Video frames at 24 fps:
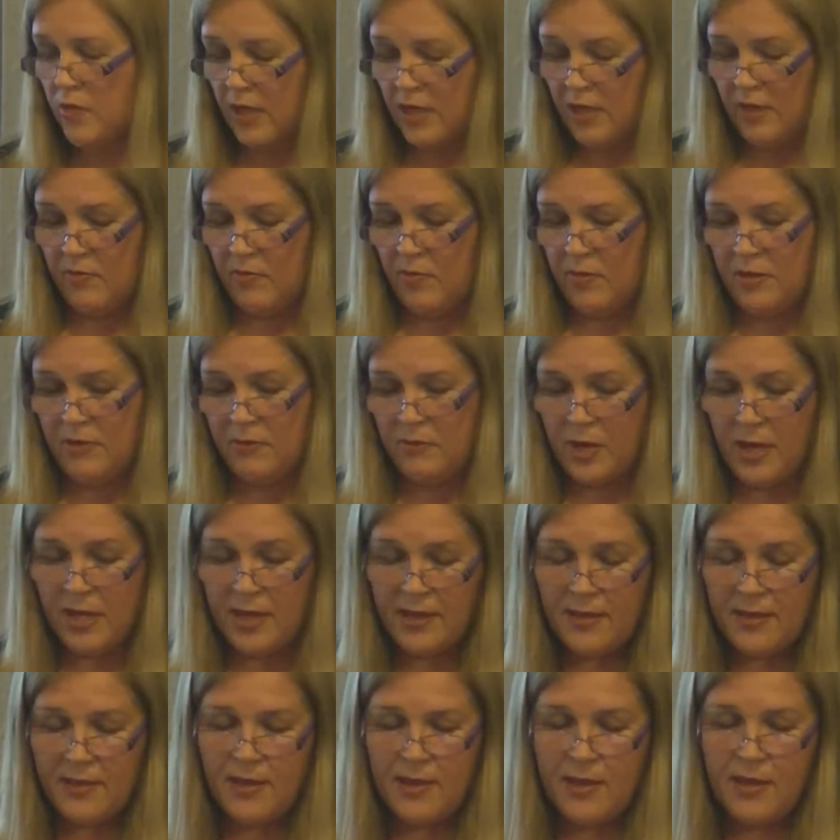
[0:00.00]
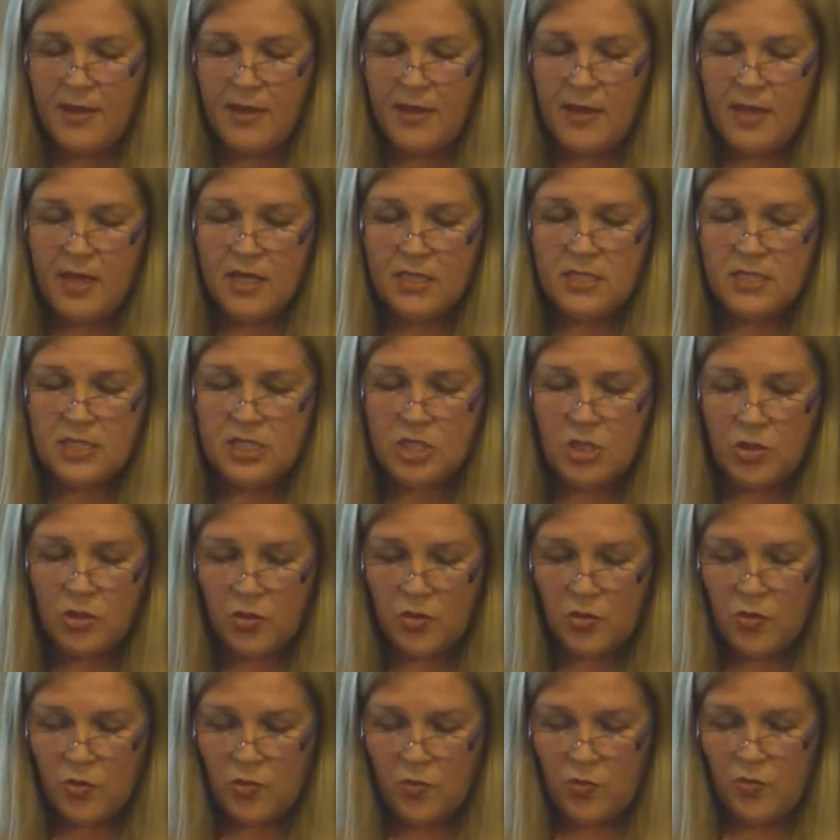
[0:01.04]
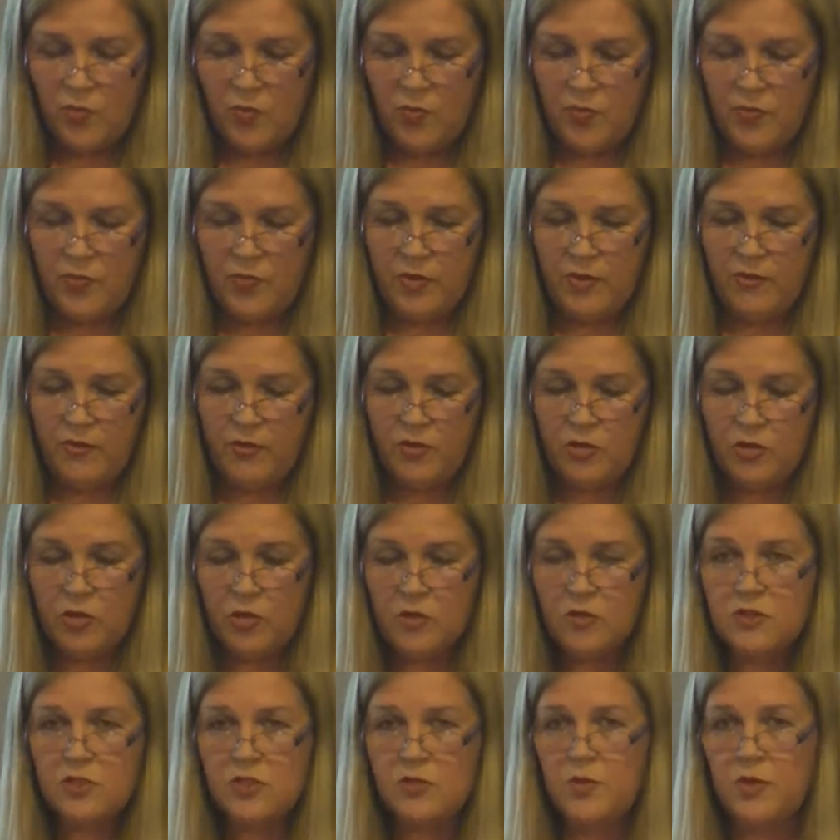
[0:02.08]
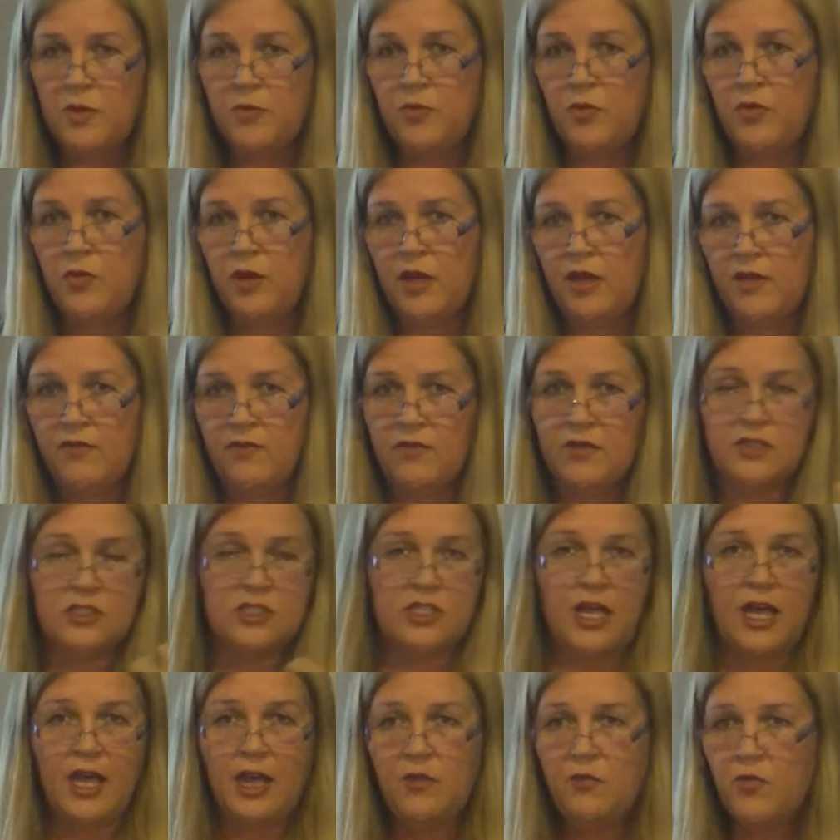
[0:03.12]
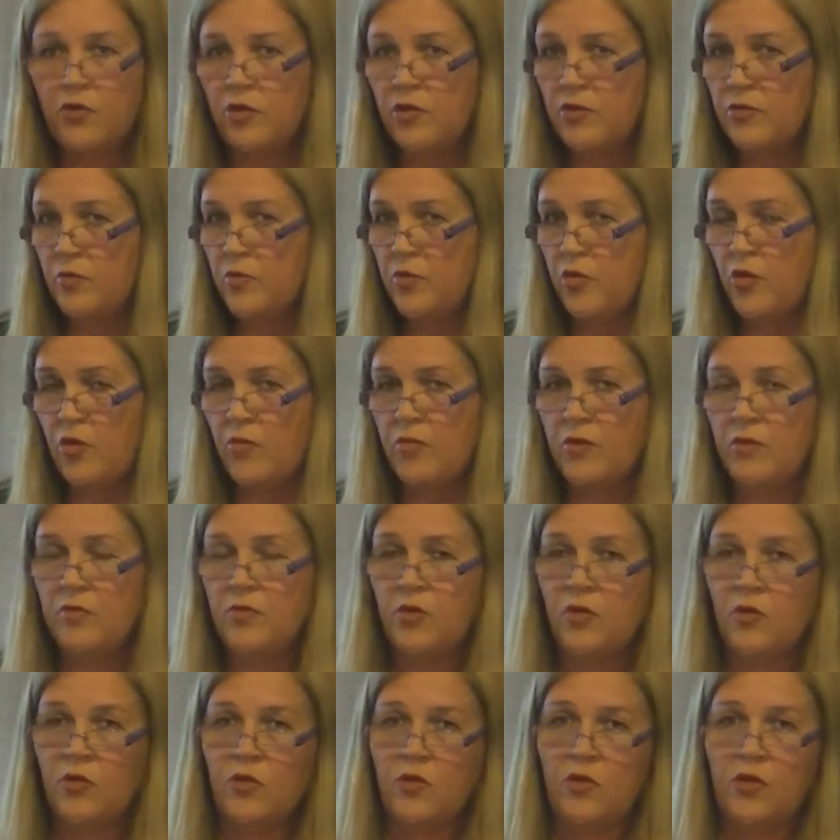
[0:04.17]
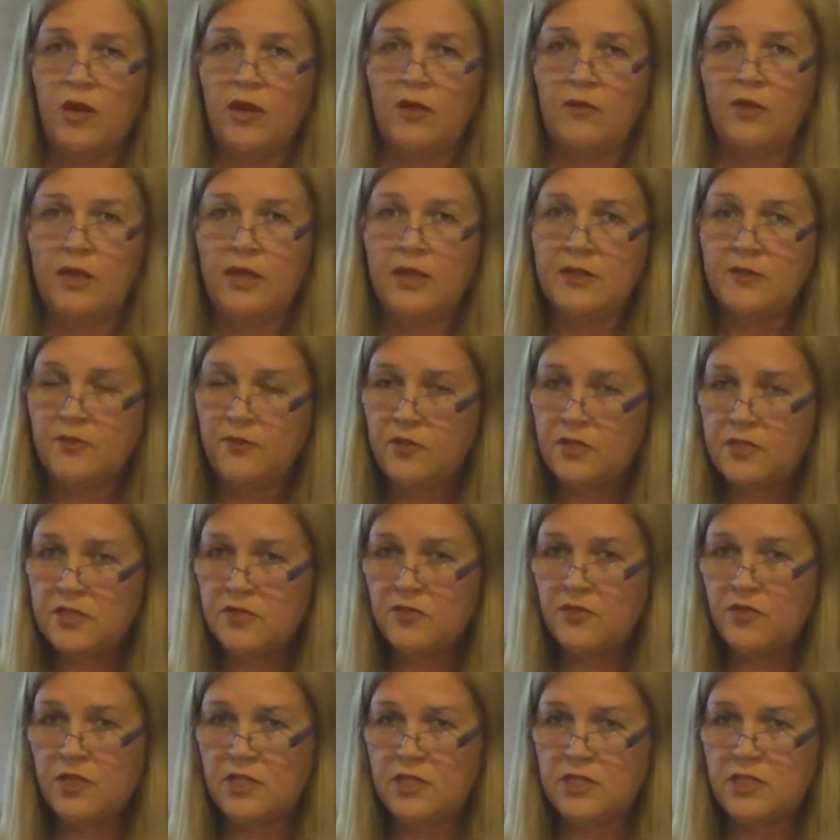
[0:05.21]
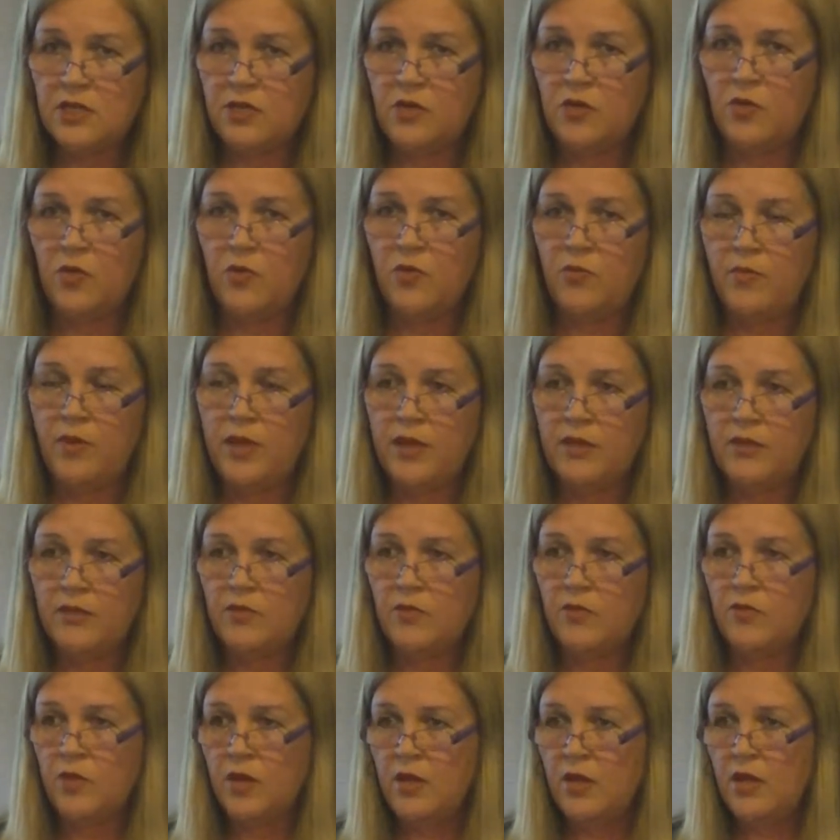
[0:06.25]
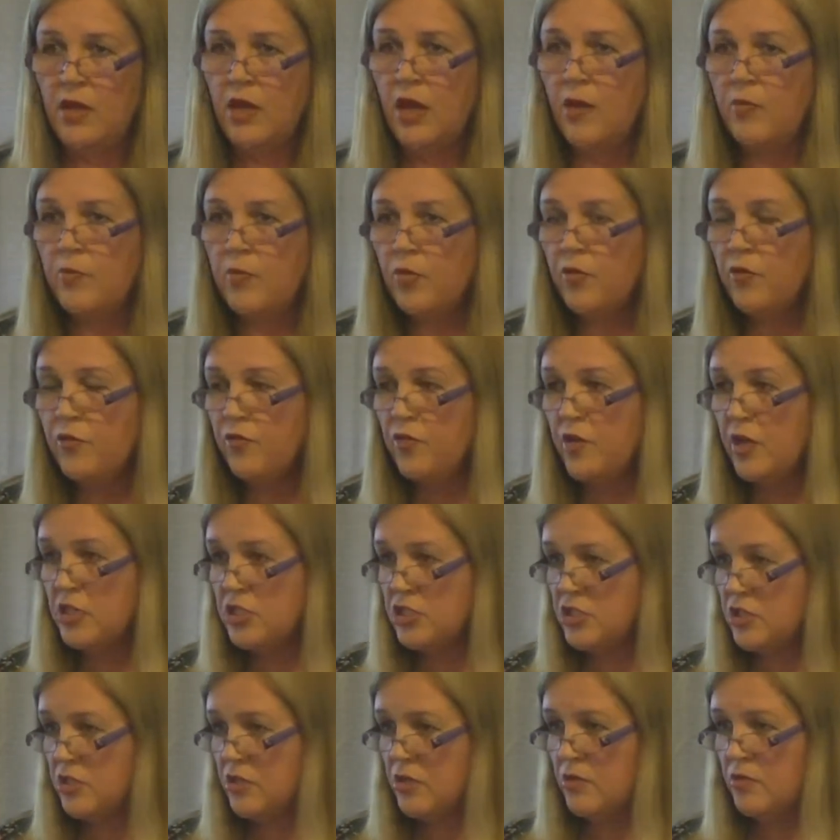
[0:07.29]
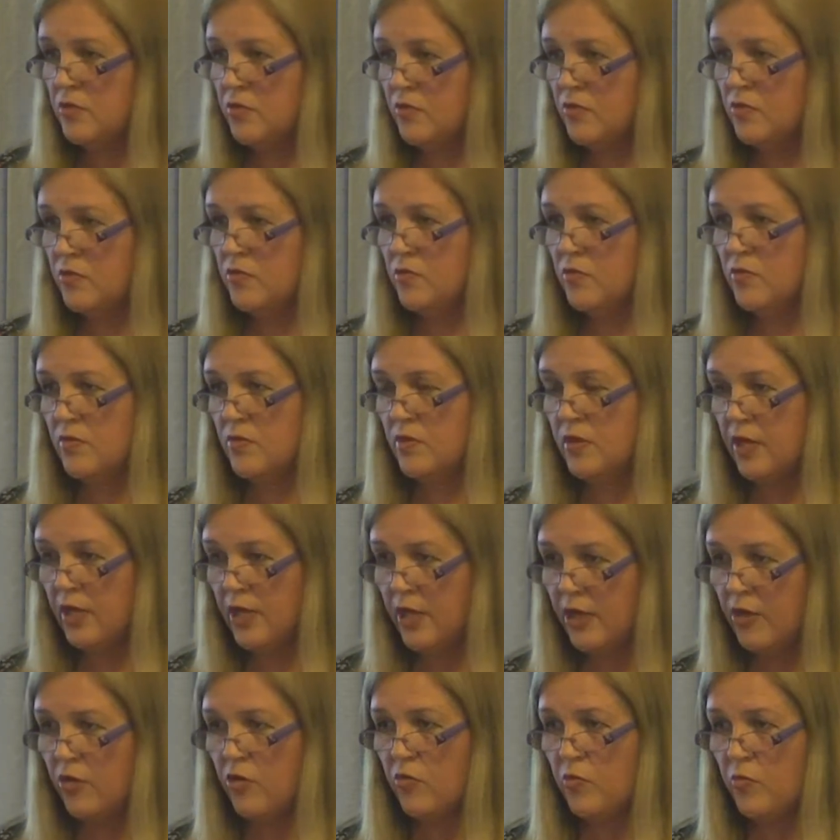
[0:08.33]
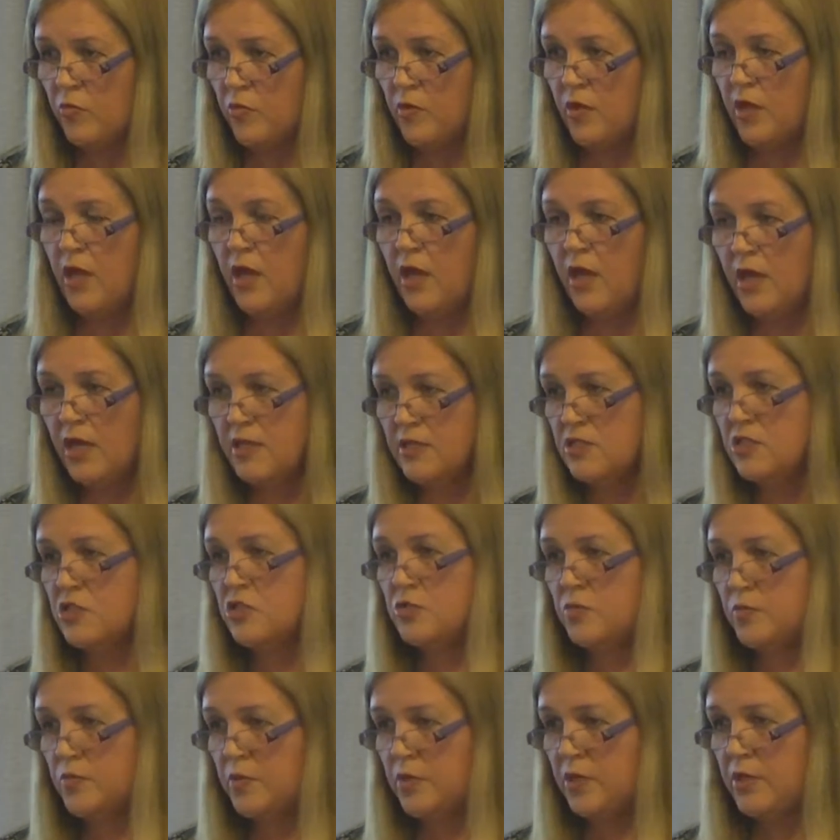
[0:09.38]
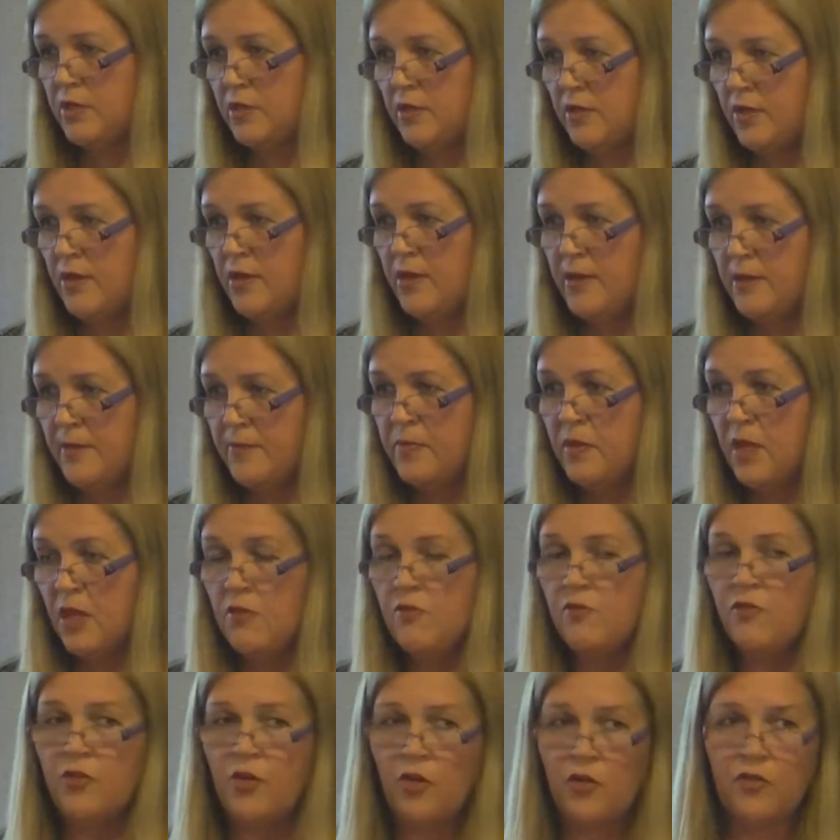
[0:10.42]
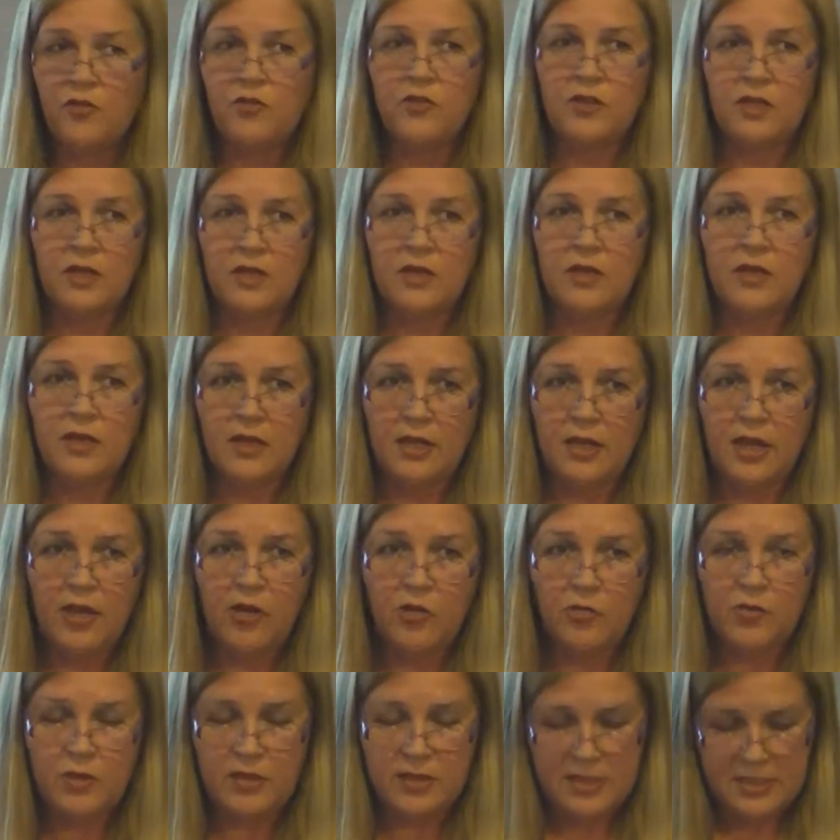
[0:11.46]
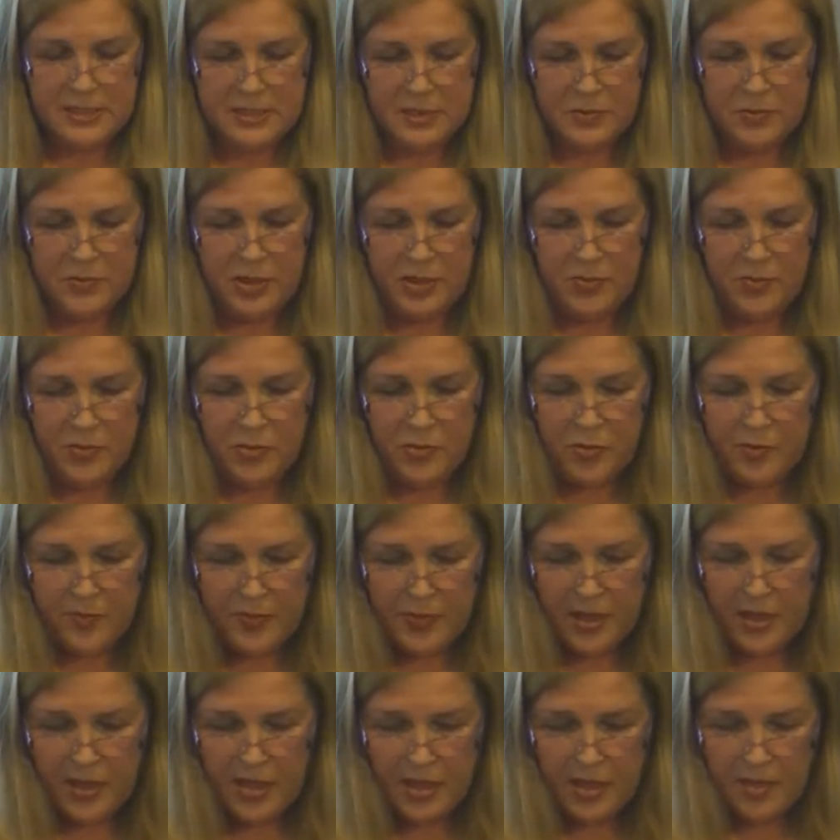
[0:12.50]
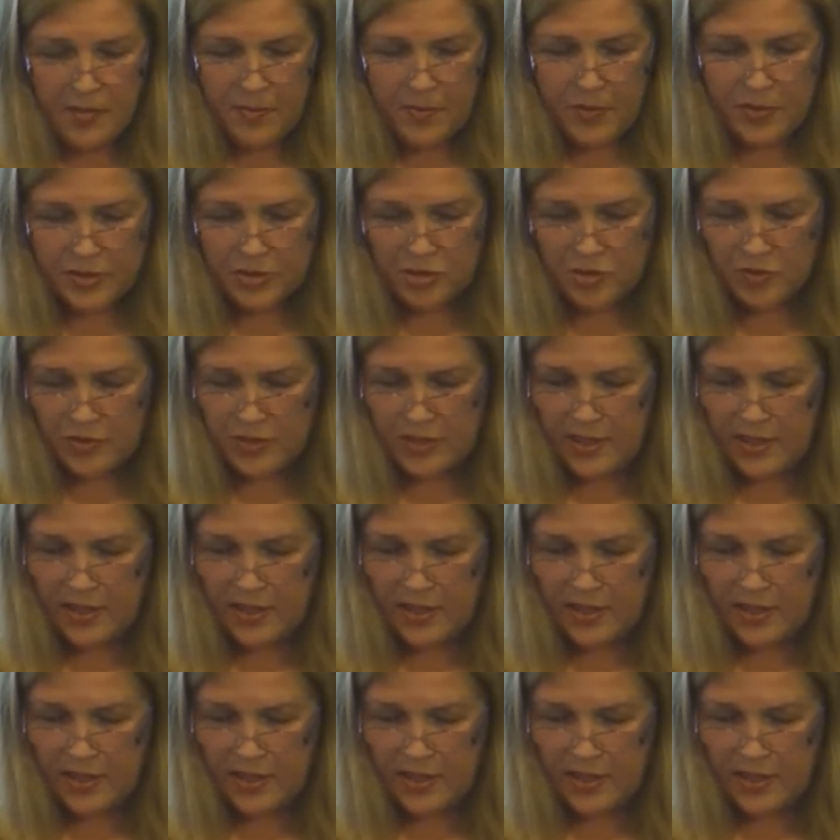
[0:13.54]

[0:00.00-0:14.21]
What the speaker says: happen, right? So for those people who have a thyroid problem or it's physical, mental, a professional help has to be involved in helping these people. But